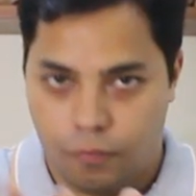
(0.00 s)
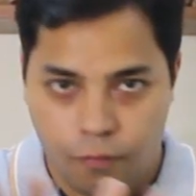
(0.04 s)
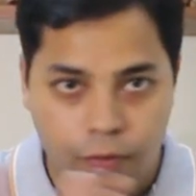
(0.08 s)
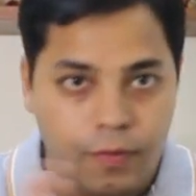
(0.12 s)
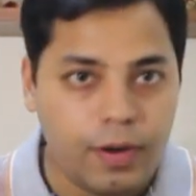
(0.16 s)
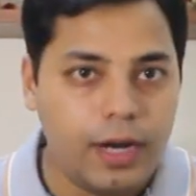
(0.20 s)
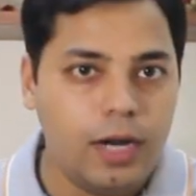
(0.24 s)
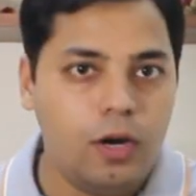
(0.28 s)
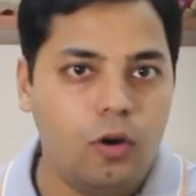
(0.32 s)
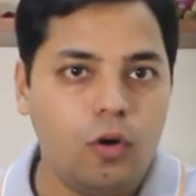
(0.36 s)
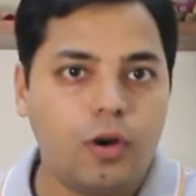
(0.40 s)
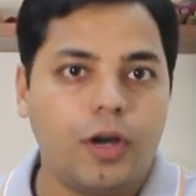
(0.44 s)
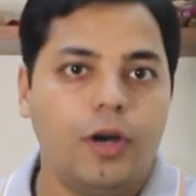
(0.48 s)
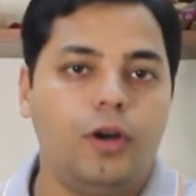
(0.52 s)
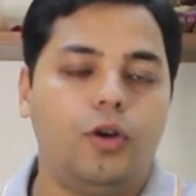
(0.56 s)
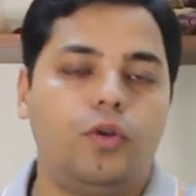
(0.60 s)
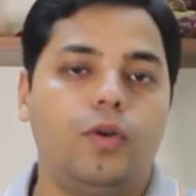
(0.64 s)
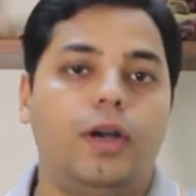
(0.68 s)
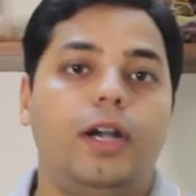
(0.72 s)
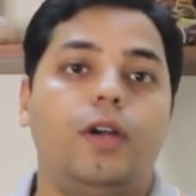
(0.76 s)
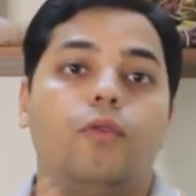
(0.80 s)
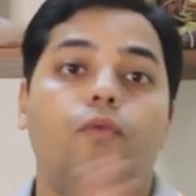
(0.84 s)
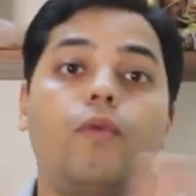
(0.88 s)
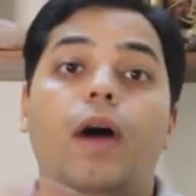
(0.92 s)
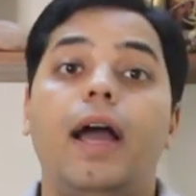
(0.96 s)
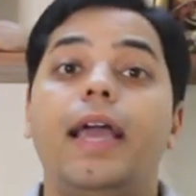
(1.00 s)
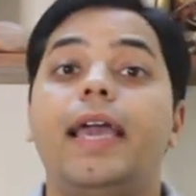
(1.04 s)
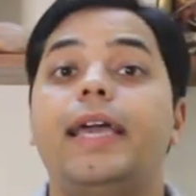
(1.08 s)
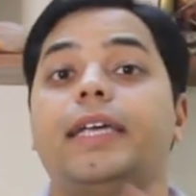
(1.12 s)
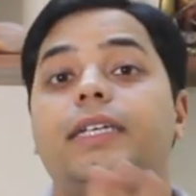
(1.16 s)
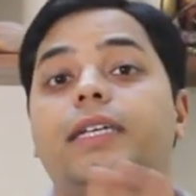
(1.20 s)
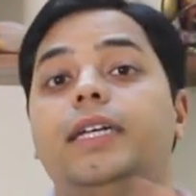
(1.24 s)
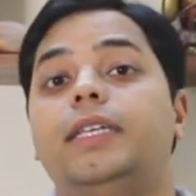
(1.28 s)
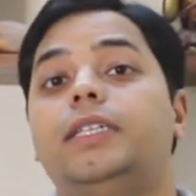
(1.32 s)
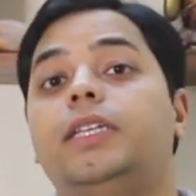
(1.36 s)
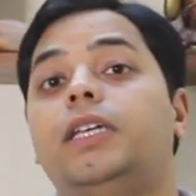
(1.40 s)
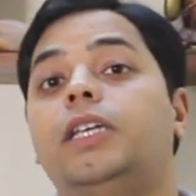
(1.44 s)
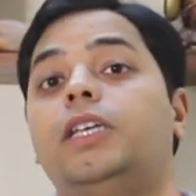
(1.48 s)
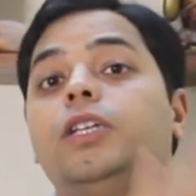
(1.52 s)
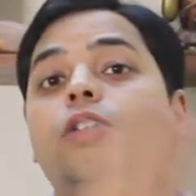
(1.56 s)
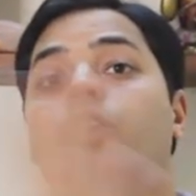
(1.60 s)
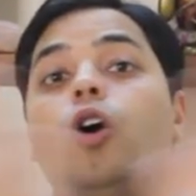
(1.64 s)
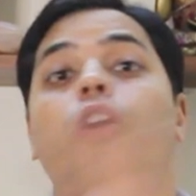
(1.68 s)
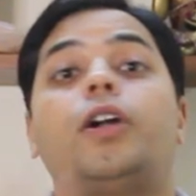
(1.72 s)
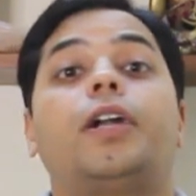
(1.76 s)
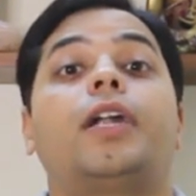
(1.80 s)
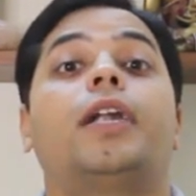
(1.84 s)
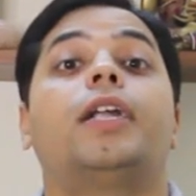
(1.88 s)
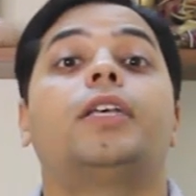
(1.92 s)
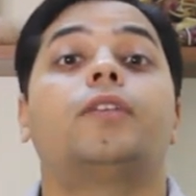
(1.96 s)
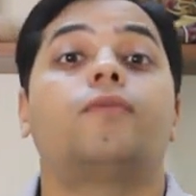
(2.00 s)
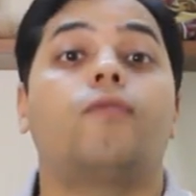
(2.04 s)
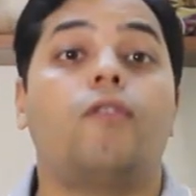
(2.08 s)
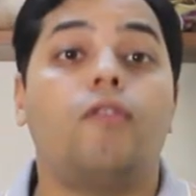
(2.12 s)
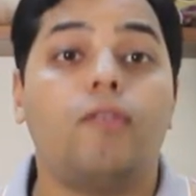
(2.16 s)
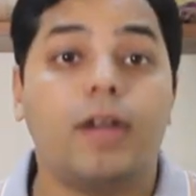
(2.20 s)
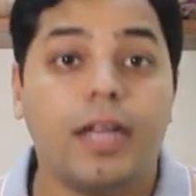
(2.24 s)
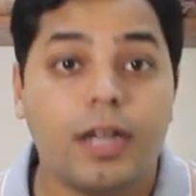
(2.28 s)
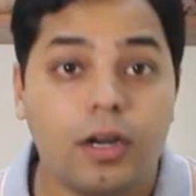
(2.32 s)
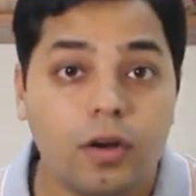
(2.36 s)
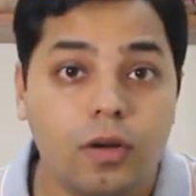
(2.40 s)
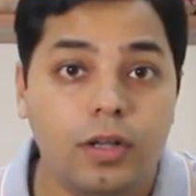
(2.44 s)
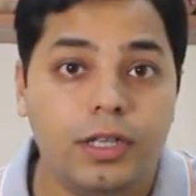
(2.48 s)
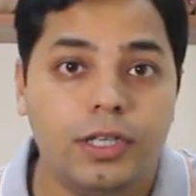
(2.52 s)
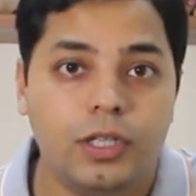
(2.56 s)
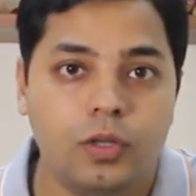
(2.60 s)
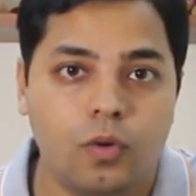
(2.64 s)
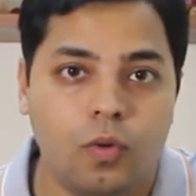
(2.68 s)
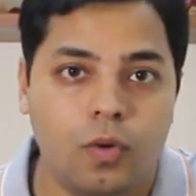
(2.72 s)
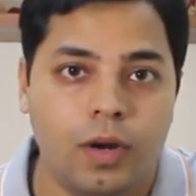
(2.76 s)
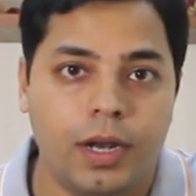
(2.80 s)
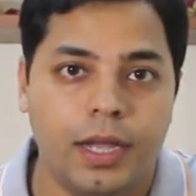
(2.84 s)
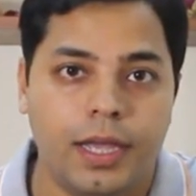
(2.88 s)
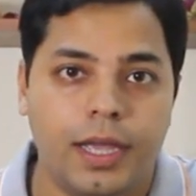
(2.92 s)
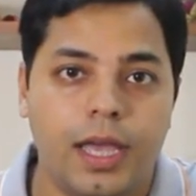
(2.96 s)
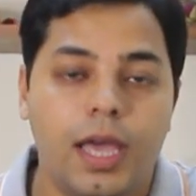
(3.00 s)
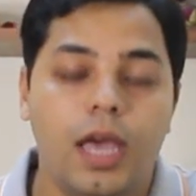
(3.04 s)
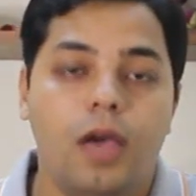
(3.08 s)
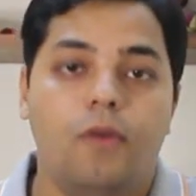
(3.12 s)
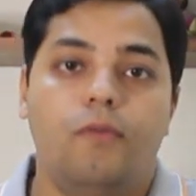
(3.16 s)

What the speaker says: We will look into it, why extension is not transfer of technology only.